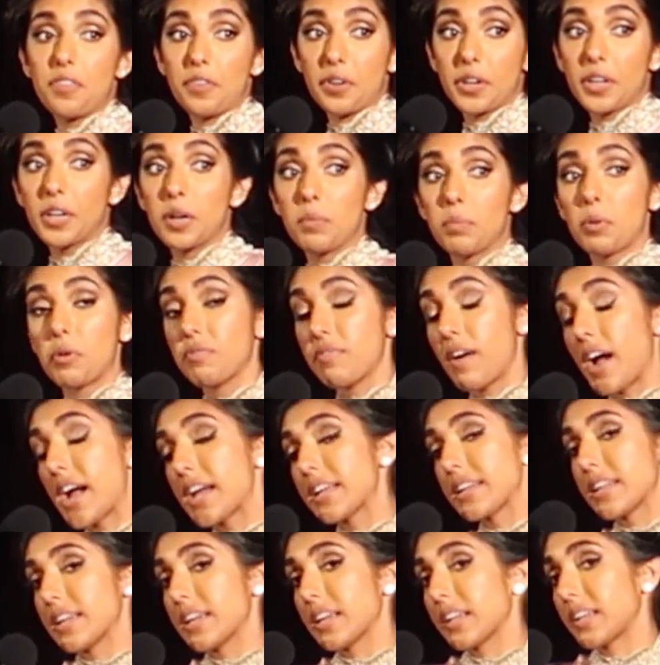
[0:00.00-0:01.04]
that they're going to
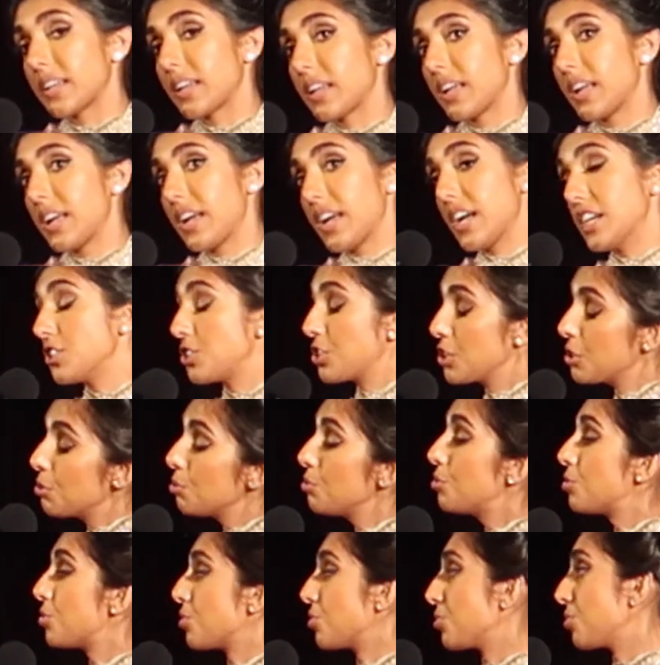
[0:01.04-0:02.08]
provide it as
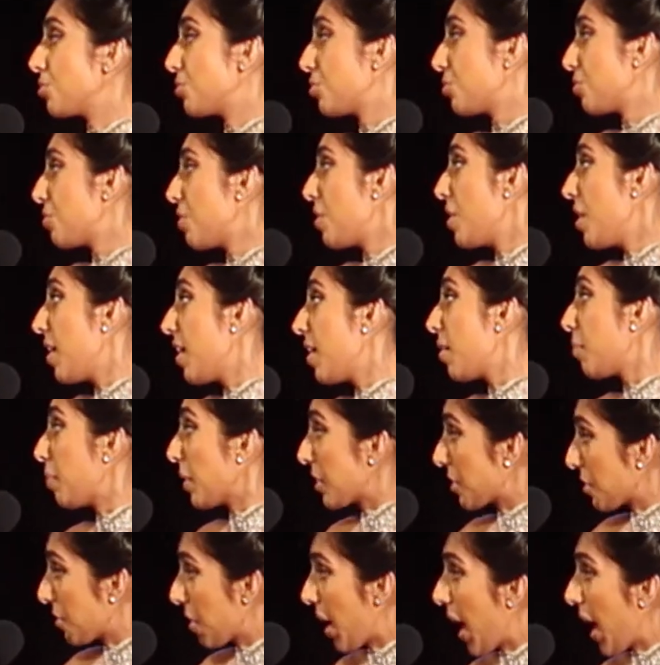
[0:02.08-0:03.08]
you do, but